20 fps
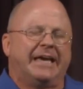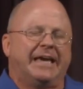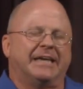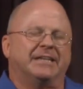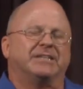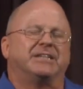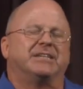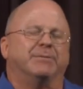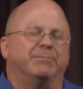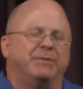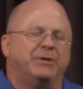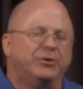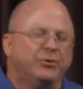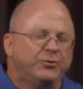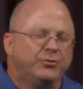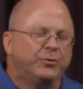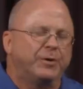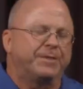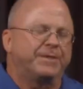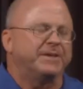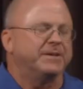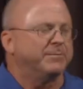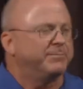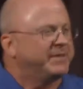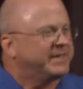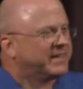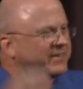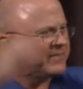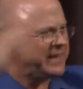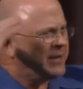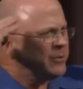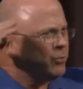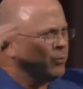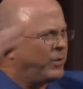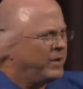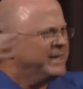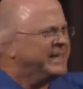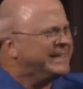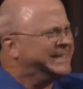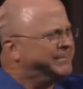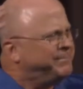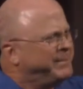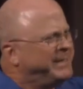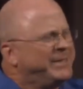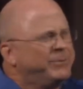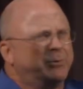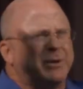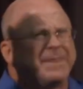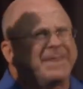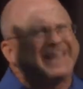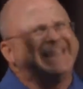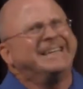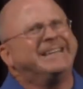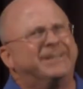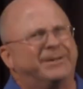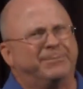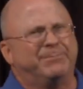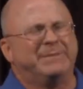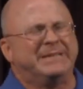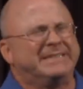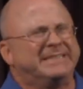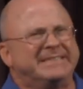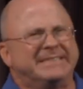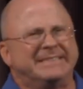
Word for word: and communed with him because I wanted to be with him